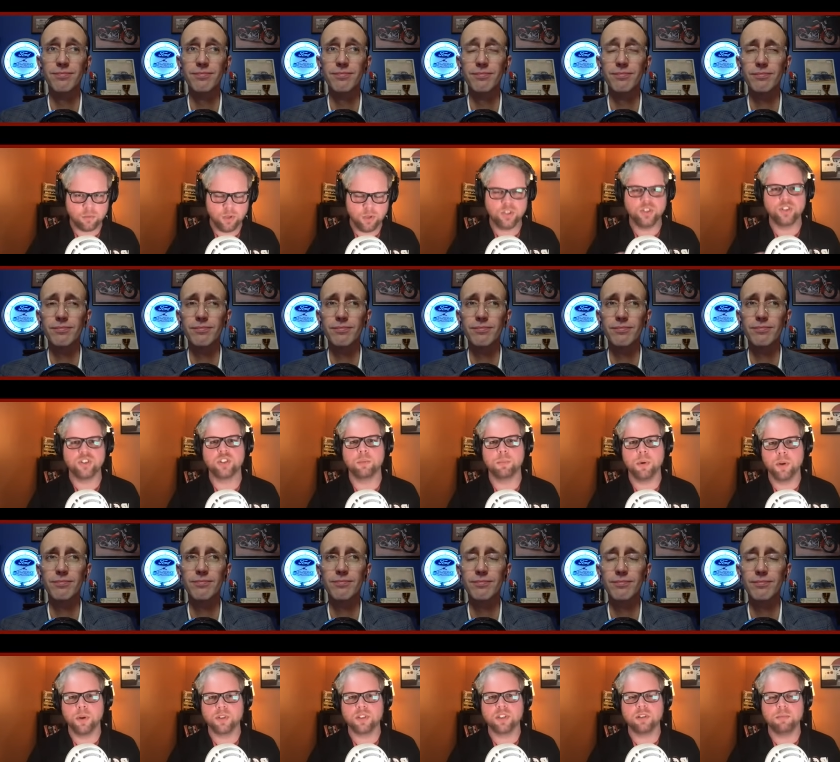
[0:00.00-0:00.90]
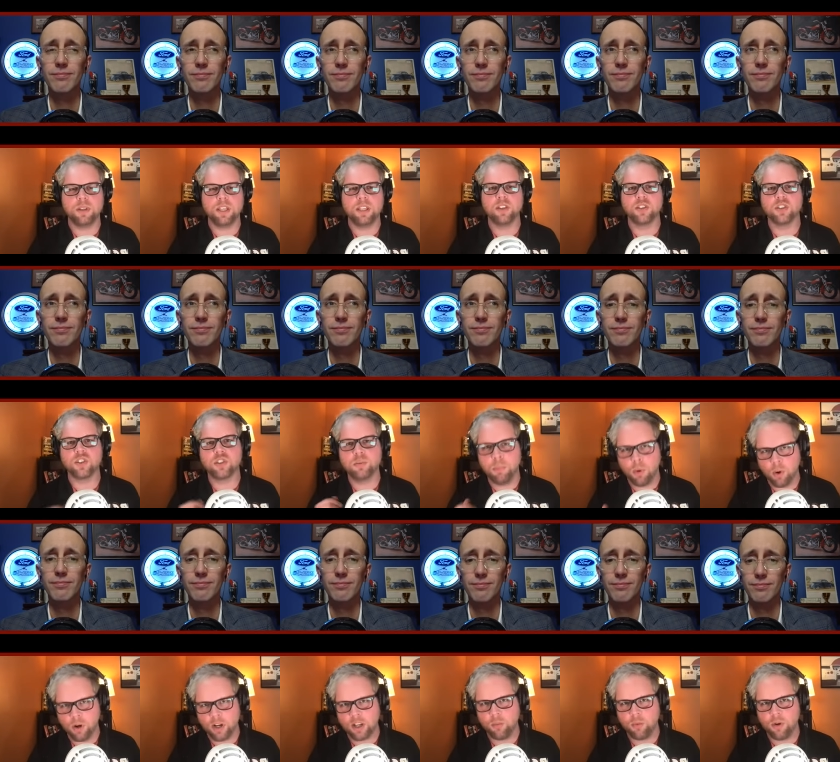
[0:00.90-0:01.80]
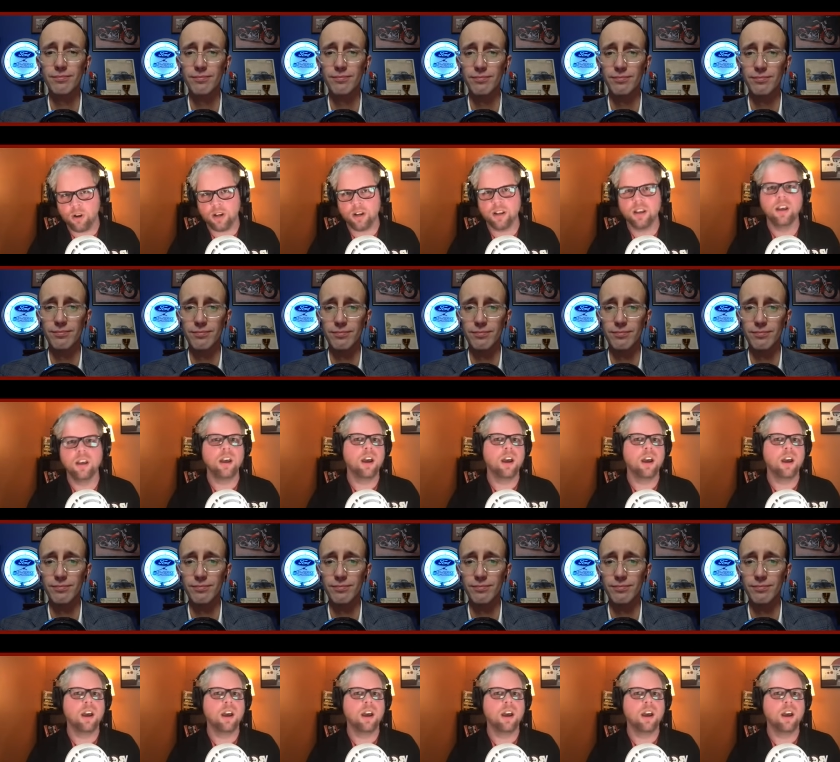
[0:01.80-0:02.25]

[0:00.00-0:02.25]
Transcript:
Speaker 1: which is supposed to be the sporty one.